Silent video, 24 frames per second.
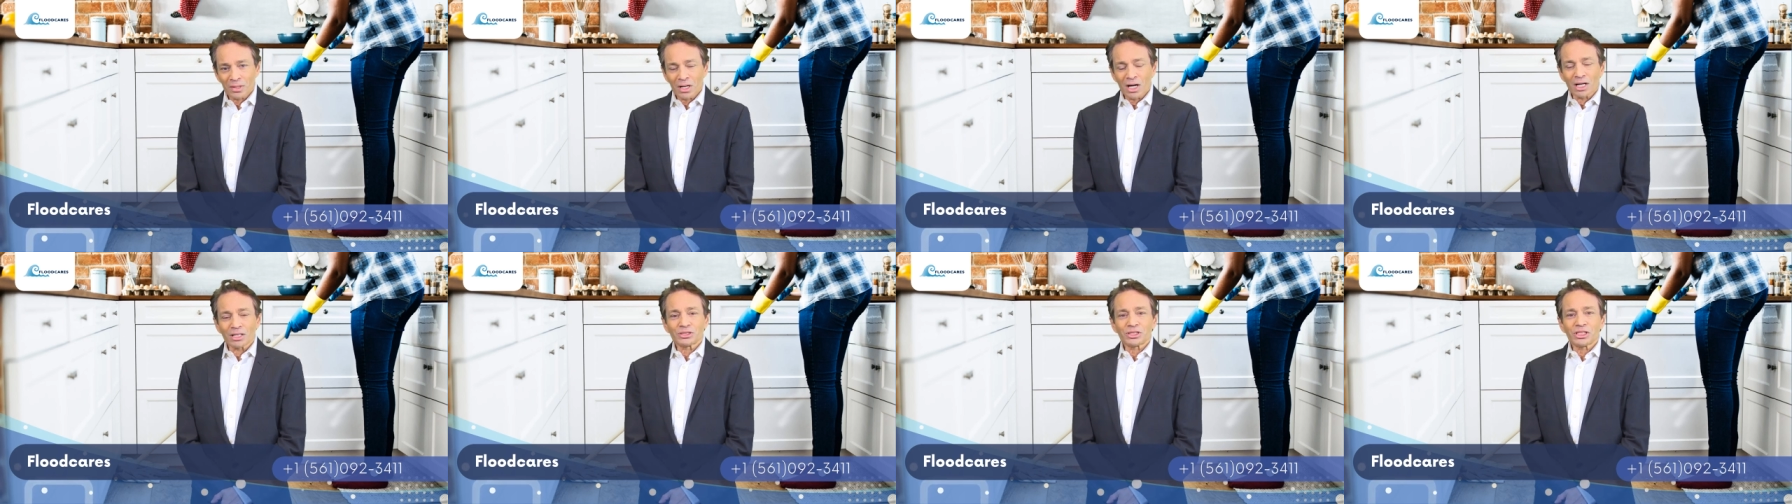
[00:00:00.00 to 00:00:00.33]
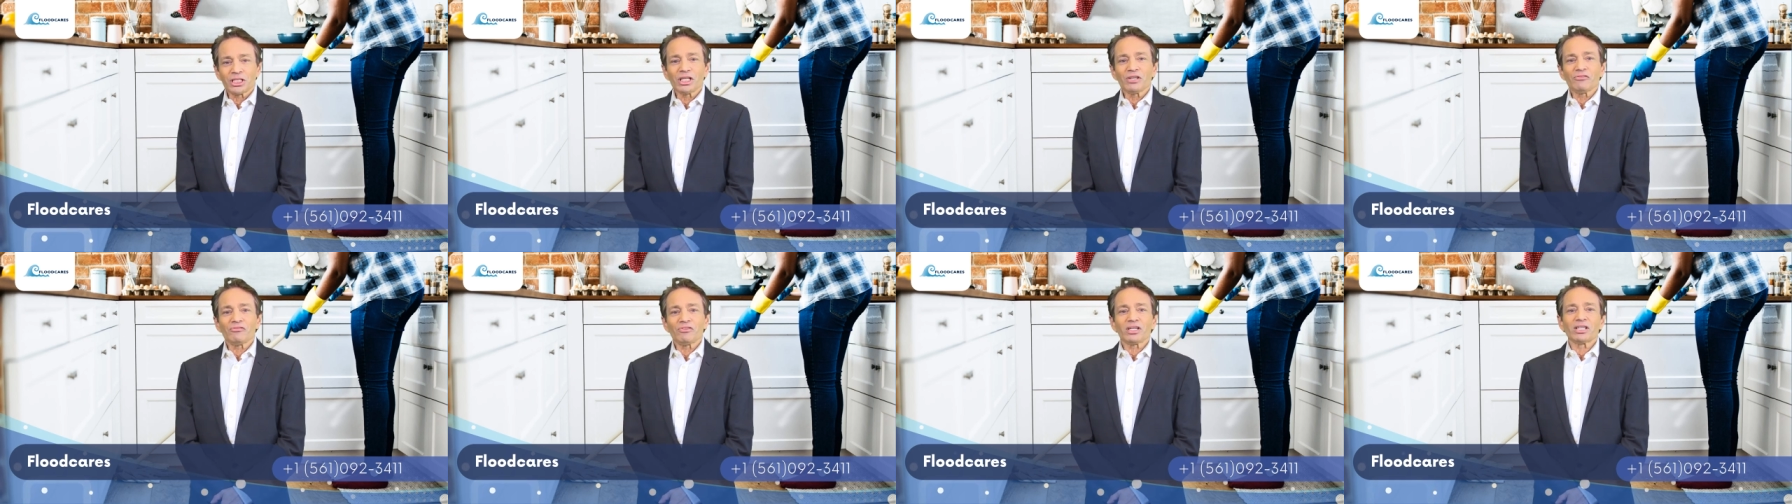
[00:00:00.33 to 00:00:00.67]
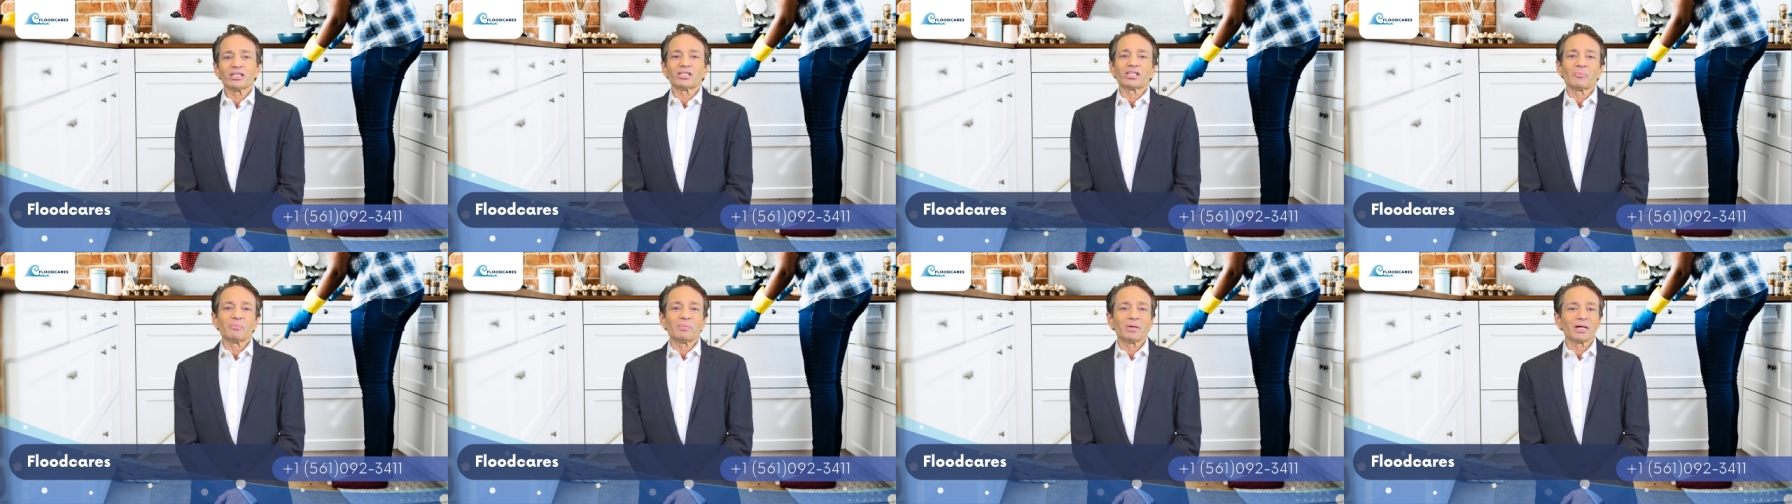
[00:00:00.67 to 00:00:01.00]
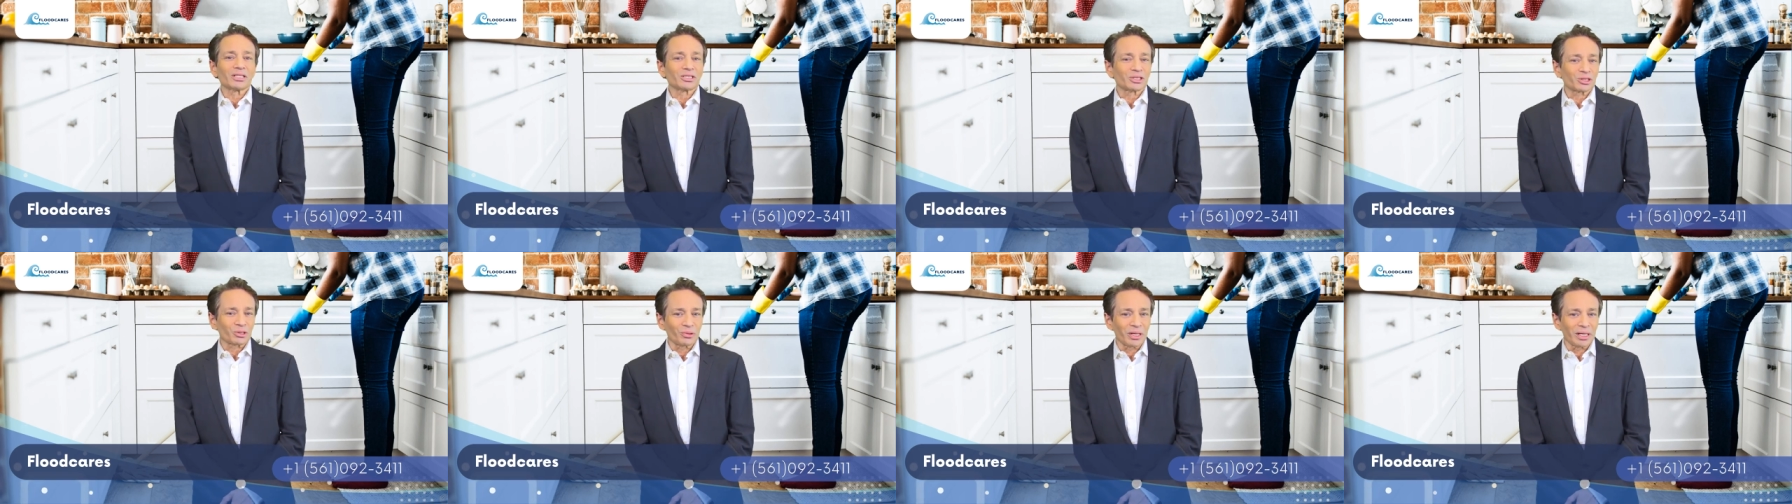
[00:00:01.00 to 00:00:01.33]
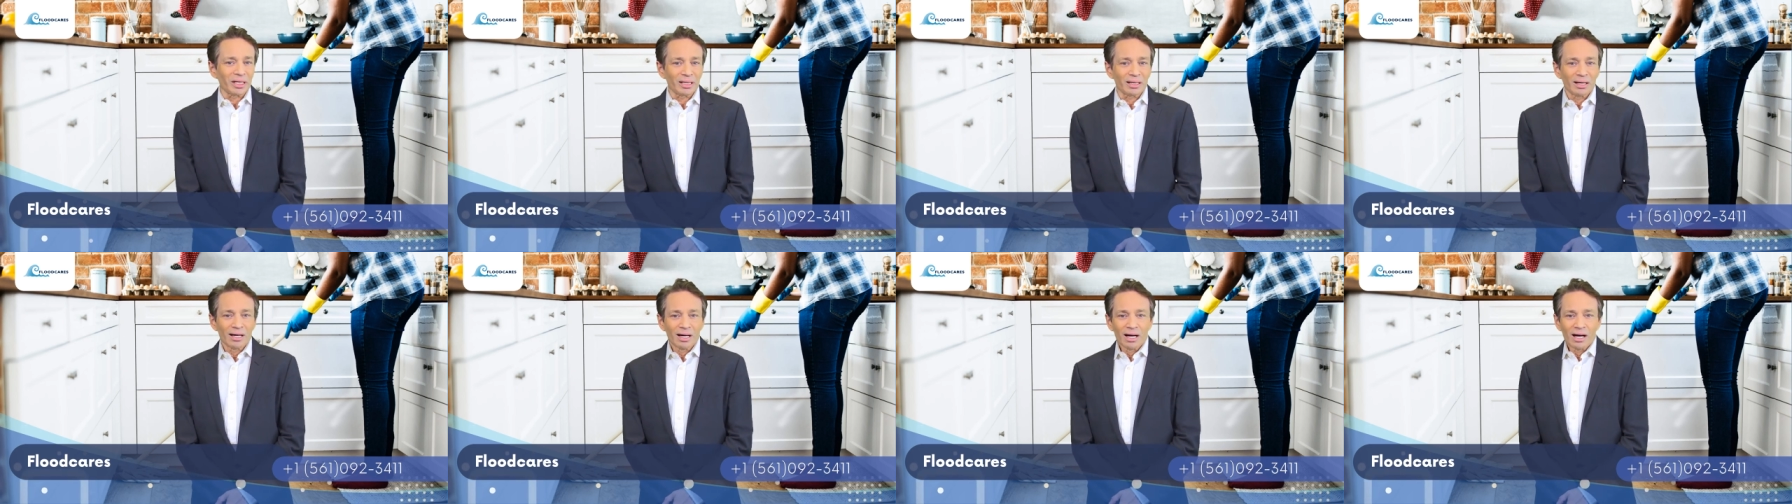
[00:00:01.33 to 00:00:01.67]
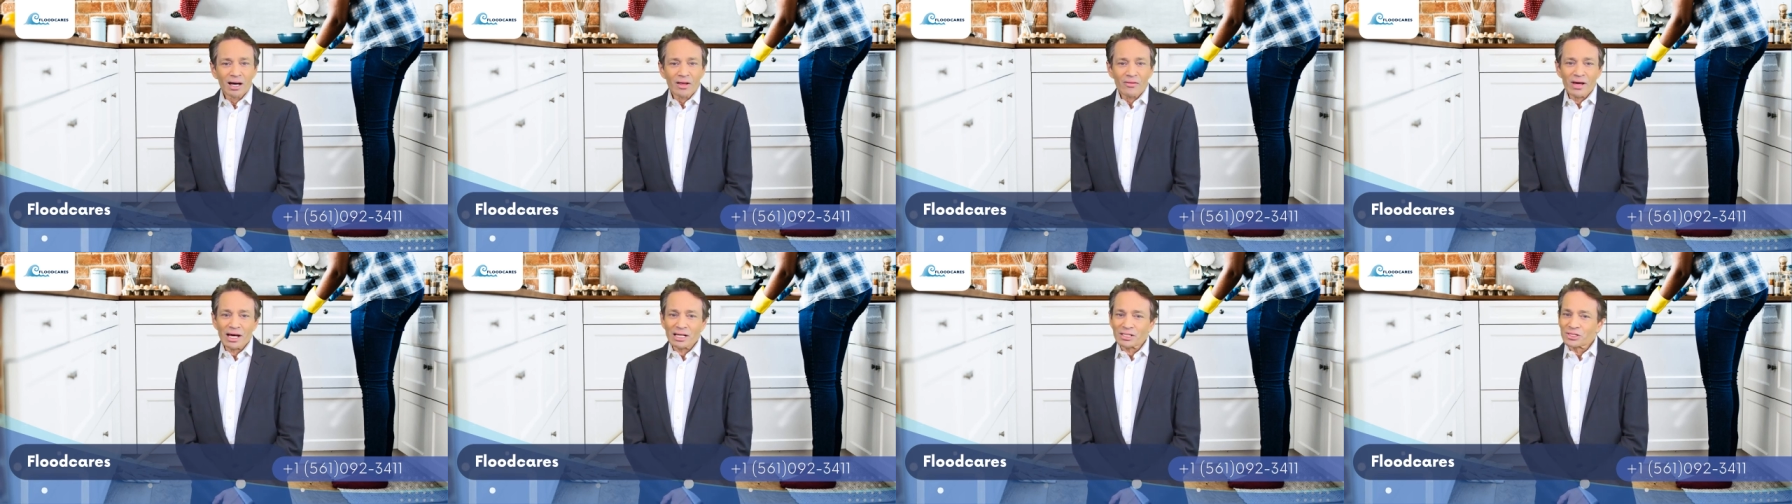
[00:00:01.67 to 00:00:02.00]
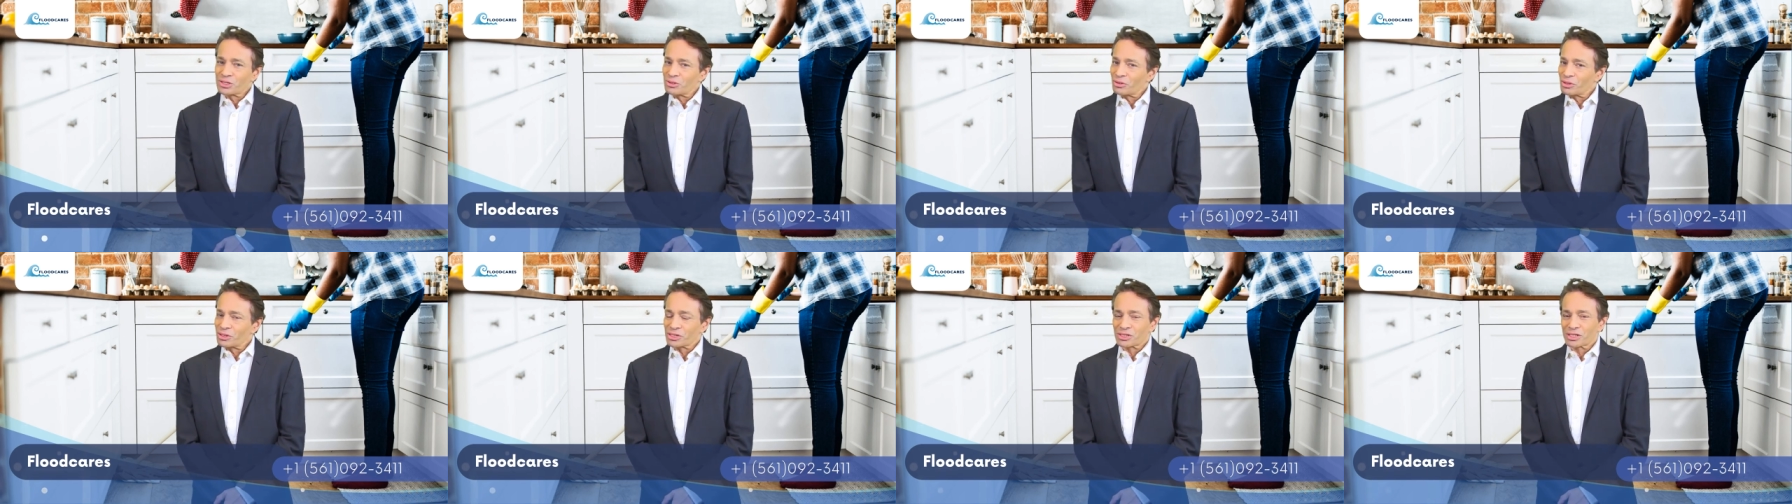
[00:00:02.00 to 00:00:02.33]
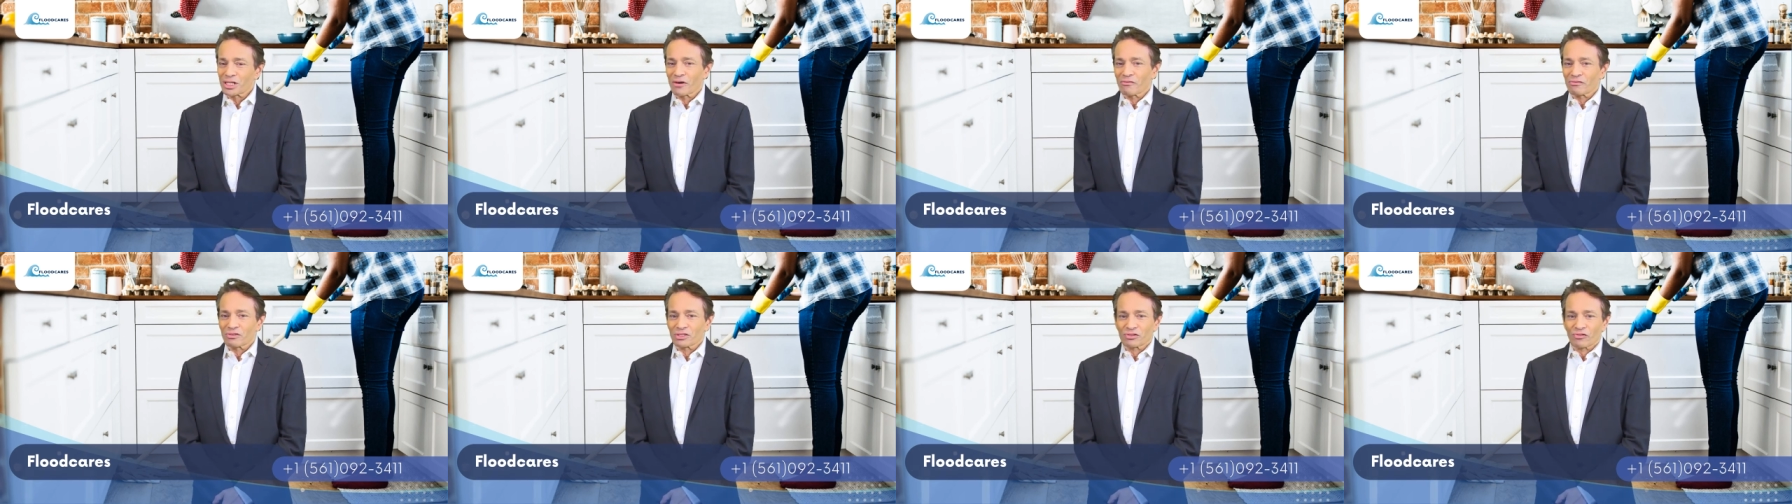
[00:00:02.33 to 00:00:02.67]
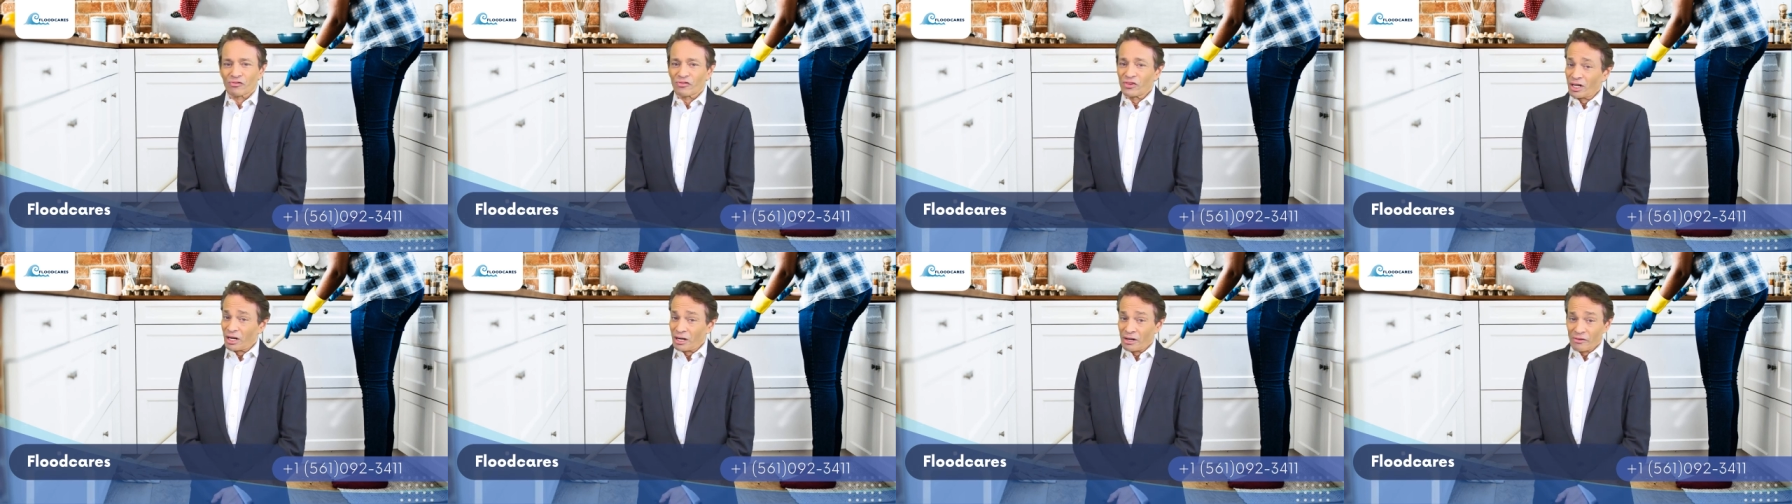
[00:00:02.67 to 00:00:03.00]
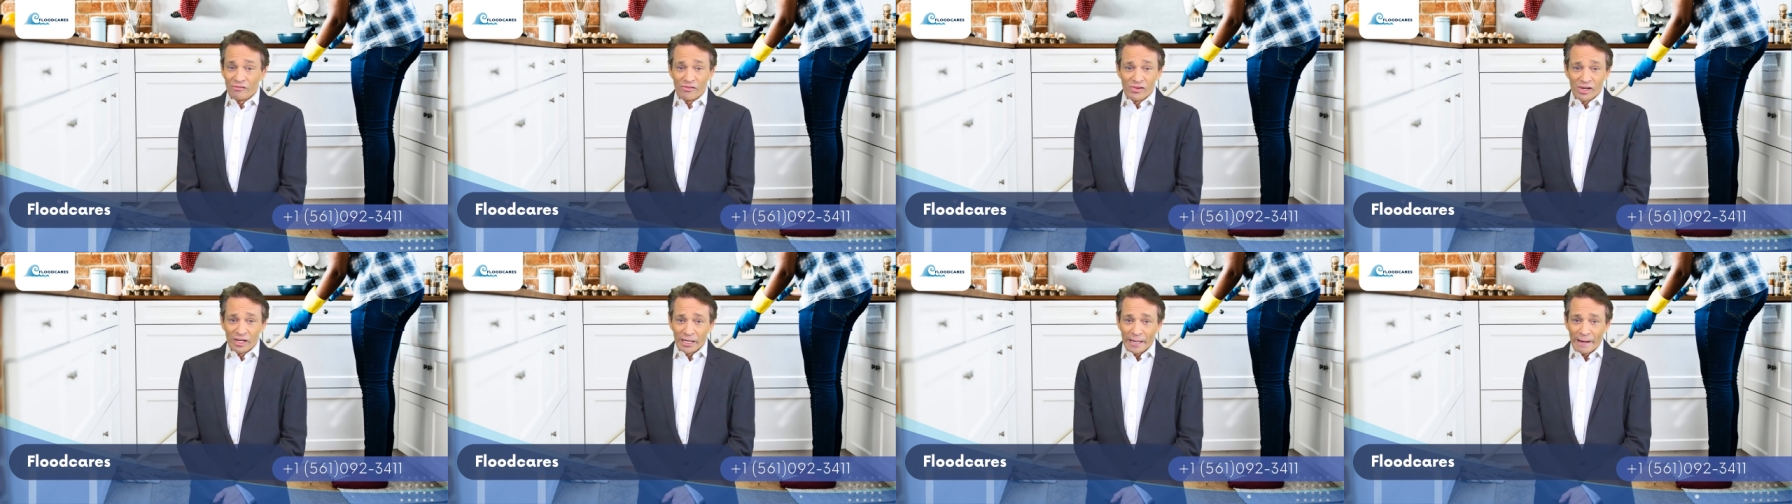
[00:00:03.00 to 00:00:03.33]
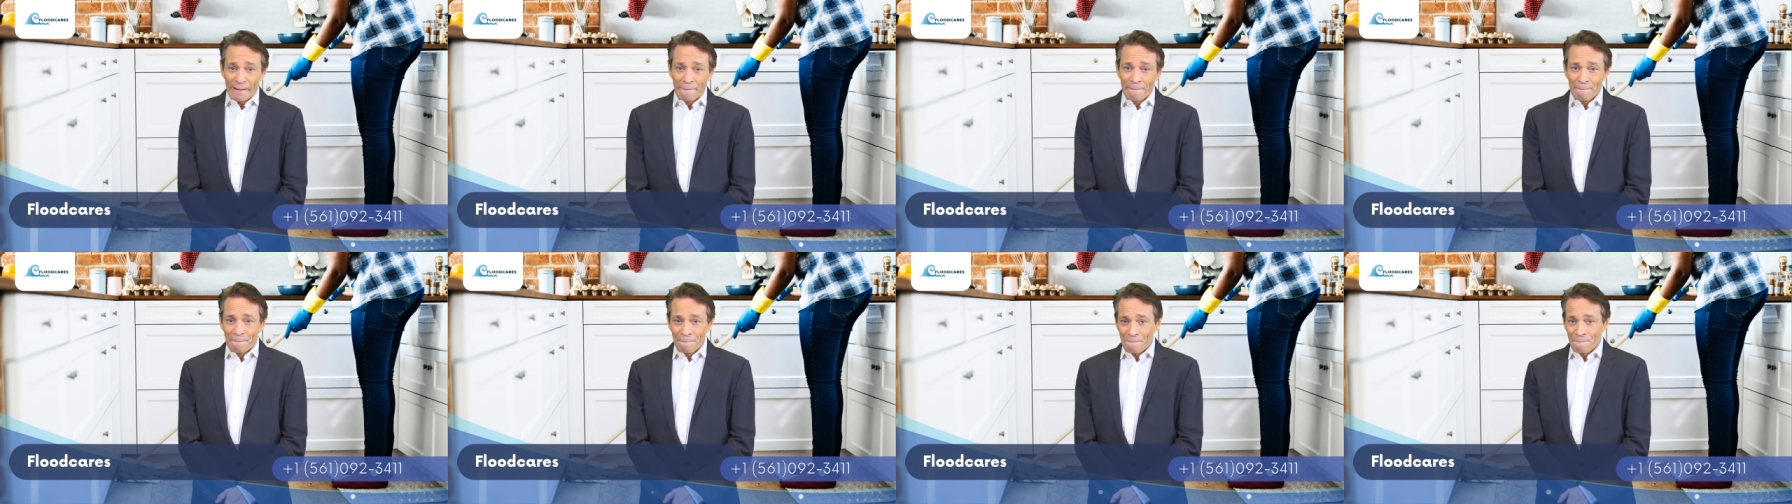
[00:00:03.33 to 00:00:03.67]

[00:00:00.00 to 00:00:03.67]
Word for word: On TV and the big screen, that sort of stuff is very funny,